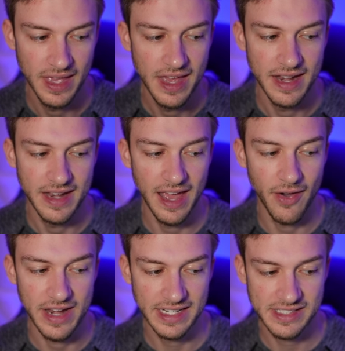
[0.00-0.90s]
Now,
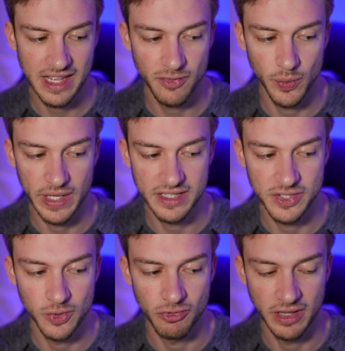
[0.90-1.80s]
at next level, we get
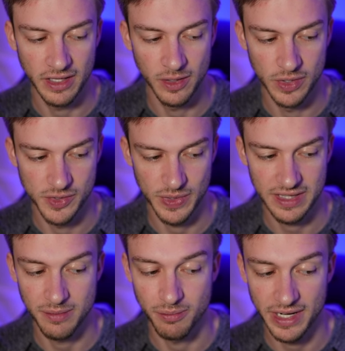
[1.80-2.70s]
two really good ones. We get
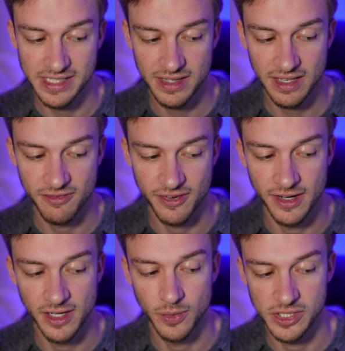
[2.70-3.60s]
the Embrace of the
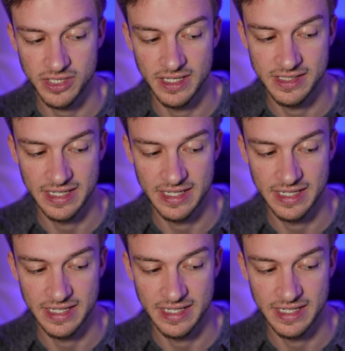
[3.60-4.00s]
Inferno, which does, uh,